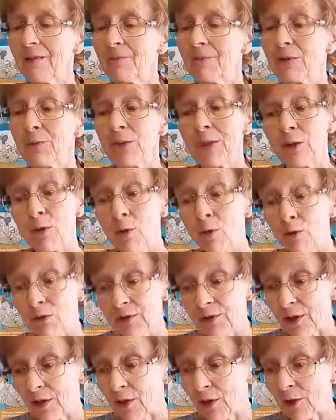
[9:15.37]
But we are
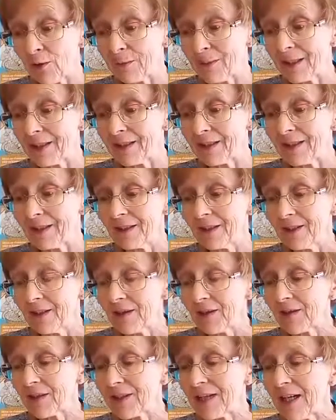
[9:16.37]
also hoping
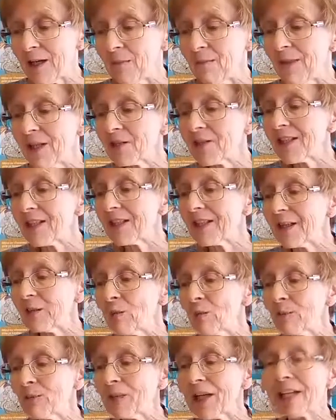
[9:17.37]
that our
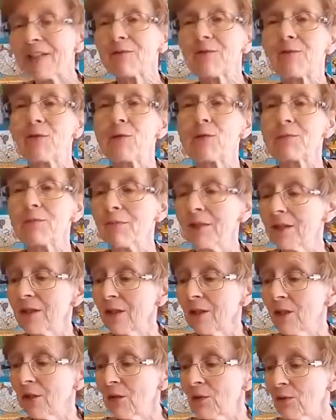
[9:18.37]
multilingual platform
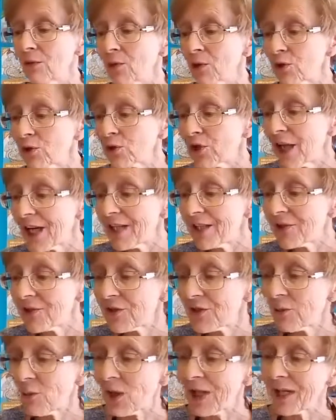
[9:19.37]
will change
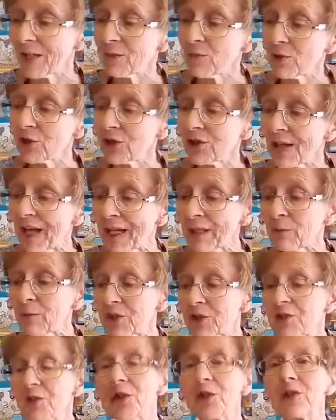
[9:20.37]
the way in which
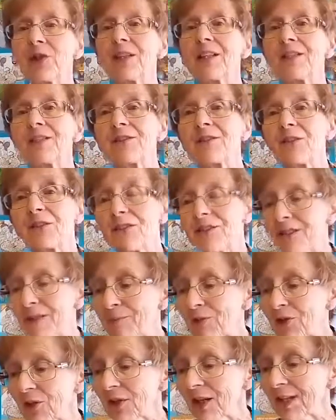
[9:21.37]
language learning is
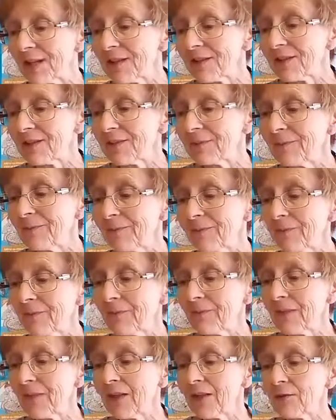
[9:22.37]
conceptualized.
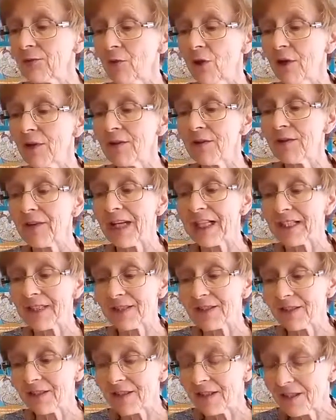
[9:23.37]
Rather than
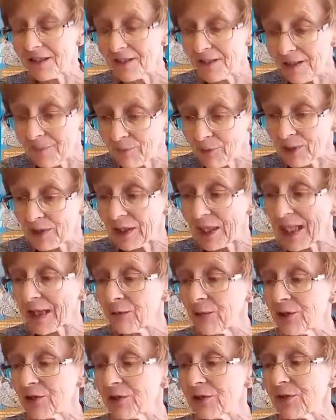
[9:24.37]
as separate
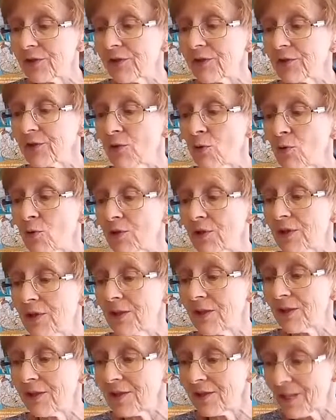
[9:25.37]
languages taught
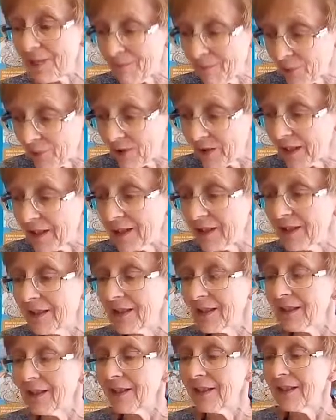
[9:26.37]
separately
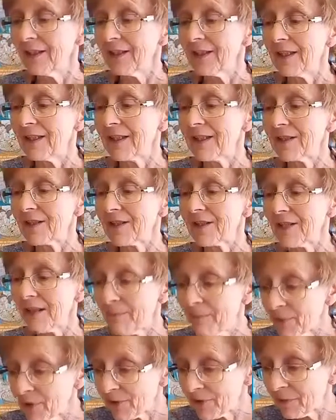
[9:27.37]
in
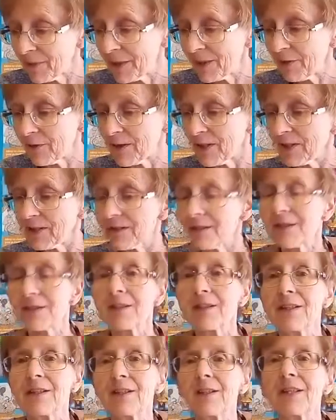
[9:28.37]
separate periods
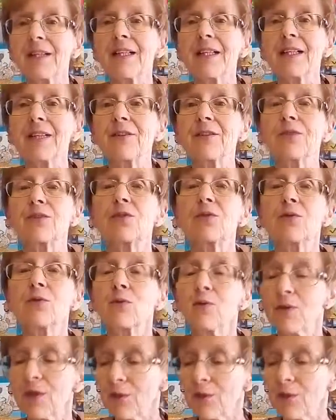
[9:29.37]
in the school